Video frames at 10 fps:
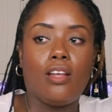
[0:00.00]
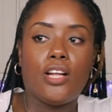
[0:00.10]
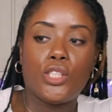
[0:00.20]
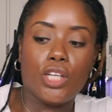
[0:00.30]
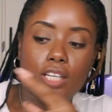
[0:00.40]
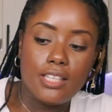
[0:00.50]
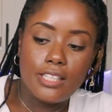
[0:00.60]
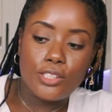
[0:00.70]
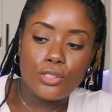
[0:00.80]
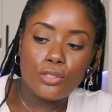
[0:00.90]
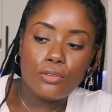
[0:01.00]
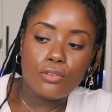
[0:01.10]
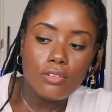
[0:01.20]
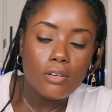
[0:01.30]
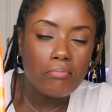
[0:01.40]
chocolate
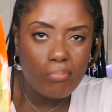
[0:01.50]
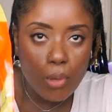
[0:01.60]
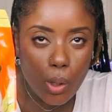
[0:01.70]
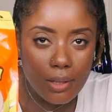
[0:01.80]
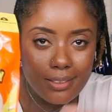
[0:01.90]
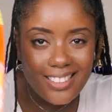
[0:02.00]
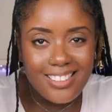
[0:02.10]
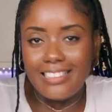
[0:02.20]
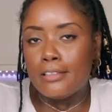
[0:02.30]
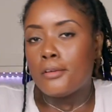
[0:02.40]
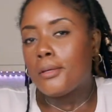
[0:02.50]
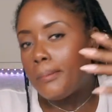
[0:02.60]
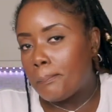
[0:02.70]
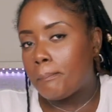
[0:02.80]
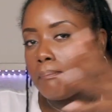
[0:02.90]
still, malt.
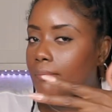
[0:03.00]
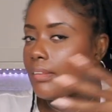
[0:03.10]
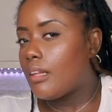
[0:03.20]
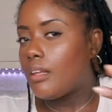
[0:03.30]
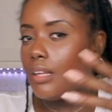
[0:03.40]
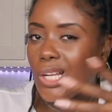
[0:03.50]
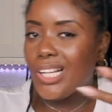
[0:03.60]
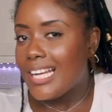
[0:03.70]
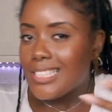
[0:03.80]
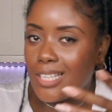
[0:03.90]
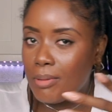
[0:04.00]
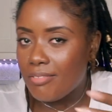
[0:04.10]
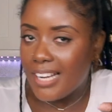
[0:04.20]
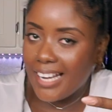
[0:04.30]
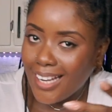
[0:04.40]
Y'all getting my
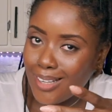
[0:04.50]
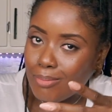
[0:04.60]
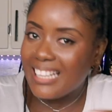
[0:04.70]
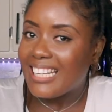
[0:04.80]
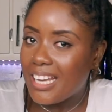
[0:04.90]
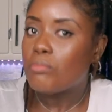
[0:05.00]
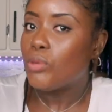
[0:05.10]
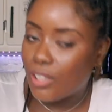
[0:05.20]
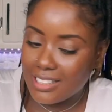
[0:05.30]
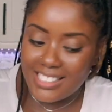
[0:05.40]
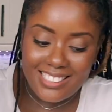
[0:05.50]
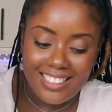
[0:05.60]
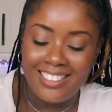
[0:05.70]
vibe? I like malt.